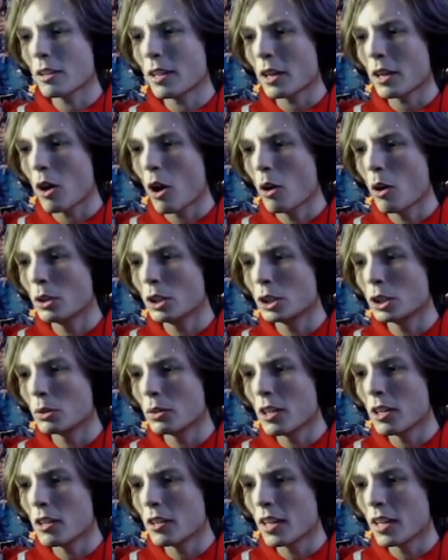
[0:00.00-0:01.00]
They're like, "Oh, did
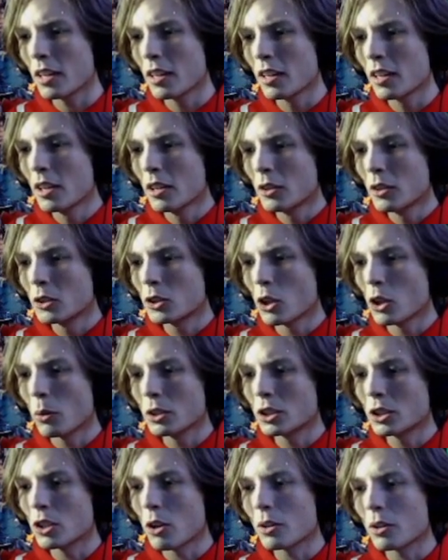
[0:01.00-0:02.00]
you hear that so
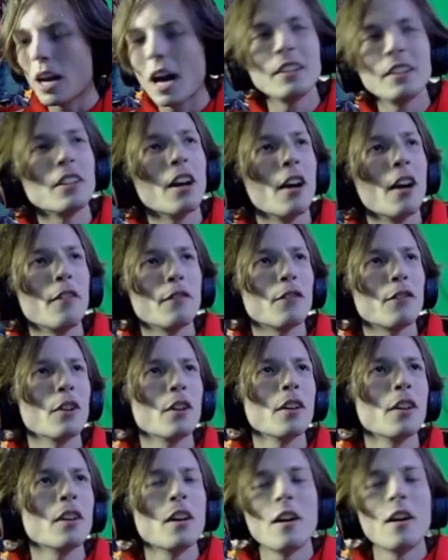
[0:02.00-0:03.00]
and so got done
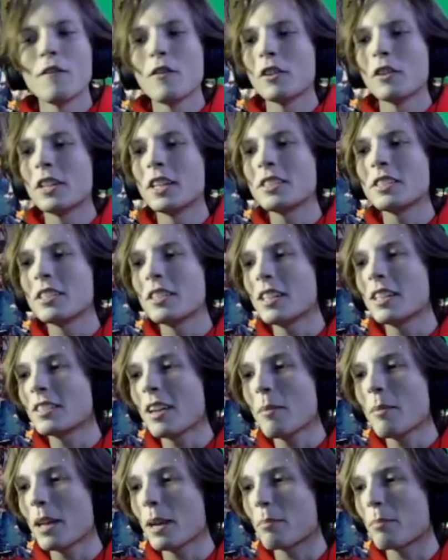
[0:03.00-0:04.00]
for for this and this
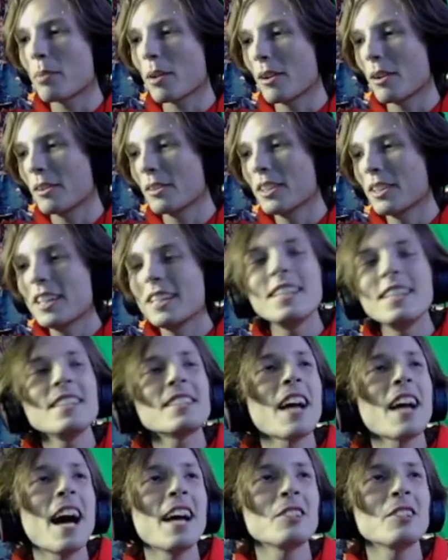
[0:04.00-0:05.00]
and I'm like, bro,
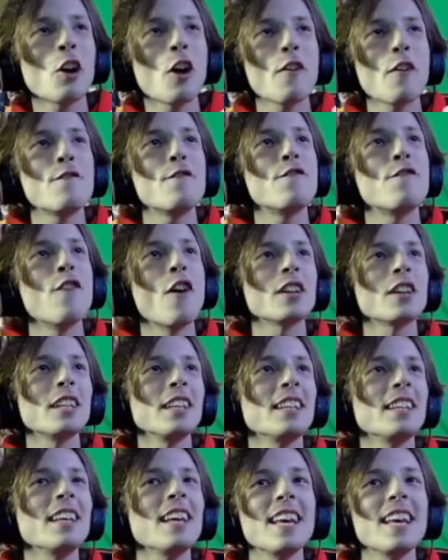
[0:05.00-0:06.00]
these guys are
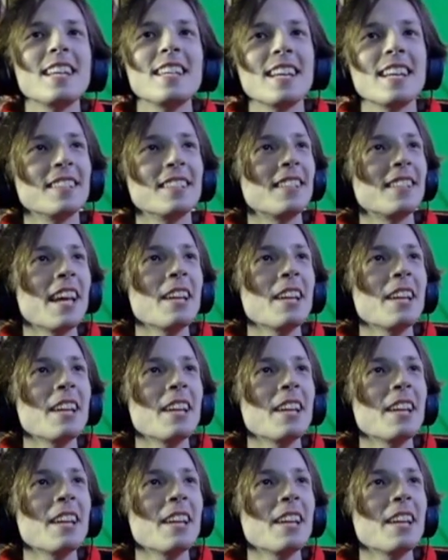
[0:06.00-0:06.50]
fucking idiots.